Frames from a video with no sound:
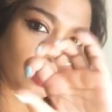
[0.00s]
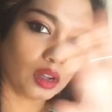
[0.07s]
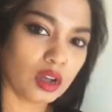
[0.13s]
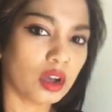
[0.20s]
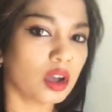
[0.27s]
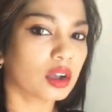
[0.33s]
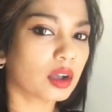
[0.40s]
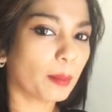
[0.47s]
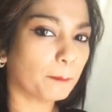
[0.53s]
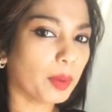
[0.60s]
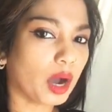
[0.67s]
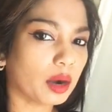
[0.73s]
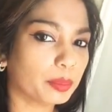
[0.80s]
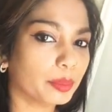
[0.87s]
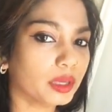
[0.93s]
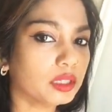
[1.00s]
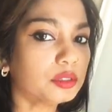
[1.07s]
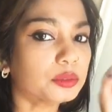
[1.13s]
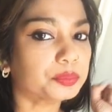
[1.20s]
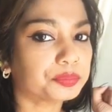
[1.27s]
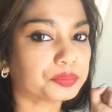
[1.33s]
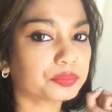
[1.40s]
compartment,
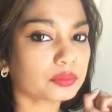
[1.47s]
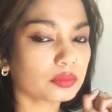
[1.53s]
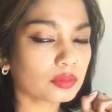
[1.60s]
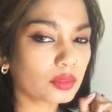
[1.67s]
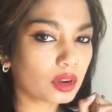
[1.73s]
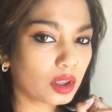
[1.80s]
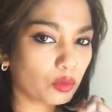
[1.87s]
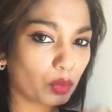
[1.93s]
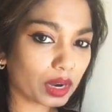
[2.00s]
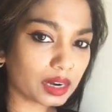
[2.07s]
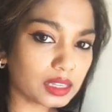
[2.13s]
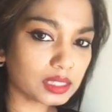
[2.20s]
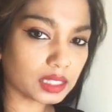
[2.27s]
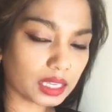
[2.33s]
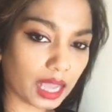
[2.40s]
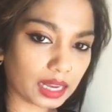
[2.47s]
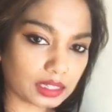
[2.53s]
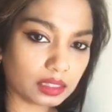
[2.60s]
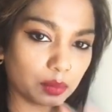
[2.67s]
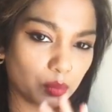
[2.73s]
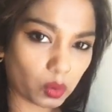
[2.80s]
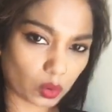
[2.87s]
whereas the cat at the
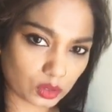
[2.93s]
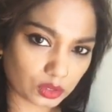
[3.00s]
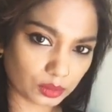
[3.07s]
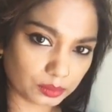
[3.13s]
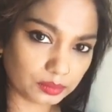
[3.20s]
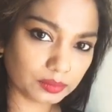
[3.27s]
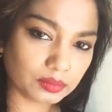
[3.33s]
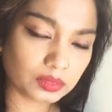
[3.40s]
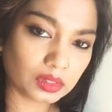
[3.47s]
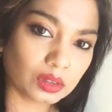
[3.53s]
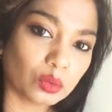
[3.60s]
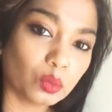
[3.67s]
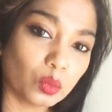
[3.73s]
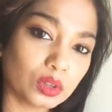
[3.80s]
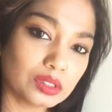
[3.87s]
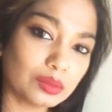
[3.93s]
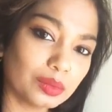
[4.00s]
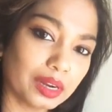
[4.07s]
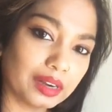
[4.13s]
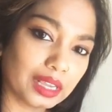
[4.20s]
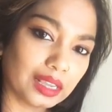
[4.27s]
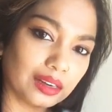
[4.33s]
bottom was
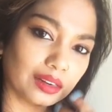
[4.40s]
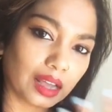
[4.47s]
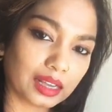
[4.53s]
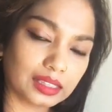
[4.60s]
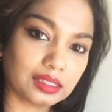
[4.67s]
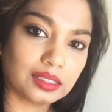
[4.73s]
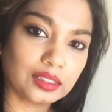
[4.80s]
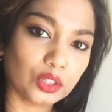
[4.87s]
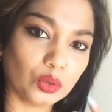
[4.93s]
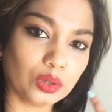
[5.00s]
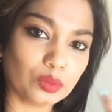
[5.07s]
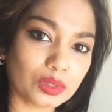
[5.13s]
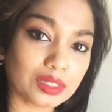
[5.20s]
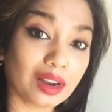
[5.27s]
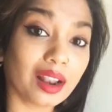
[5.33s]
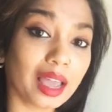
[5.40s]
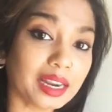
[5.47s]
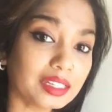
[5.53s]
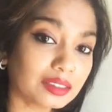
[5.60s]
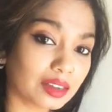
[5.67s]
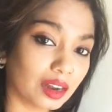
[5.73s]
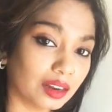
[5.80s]
very nice. You know, it was a light
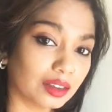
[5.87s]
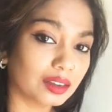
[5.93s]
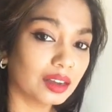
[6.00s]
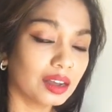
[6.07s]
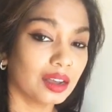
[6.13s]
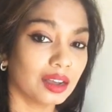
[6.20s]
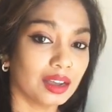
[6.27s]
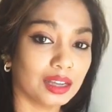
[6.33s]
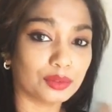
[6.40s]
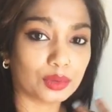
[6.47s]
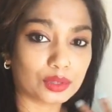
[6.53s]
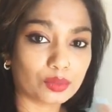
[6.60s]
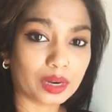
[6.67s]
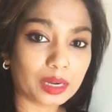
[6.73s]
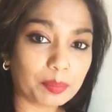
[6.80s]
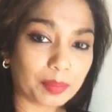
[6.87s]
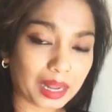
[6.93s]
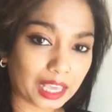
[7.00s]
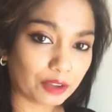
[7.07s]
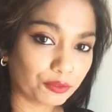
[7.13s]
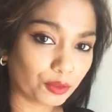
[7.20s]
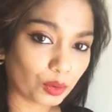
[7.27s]
color, it was very
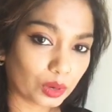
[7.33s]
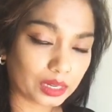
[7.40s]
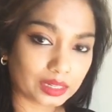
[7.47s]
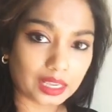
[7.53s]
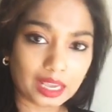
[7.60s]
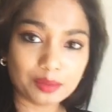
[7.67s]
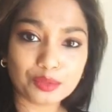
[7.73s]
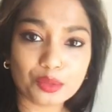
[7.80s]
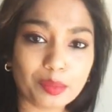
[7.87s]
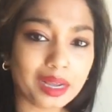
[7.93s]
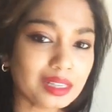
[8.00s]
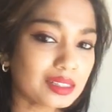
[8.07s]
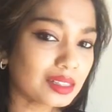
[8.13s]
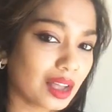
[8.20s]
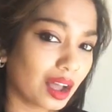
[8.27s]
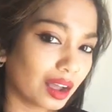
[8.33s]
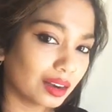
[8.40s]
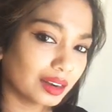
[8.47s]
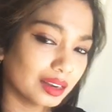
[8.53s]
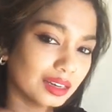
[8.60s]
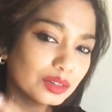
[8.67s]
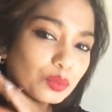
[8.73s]
playful, it came to my son and
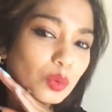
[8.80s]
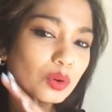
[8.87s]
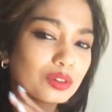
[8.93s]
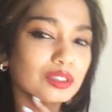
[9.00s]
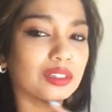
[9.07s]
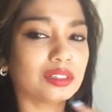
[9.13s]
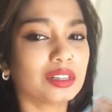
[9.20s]
it wanted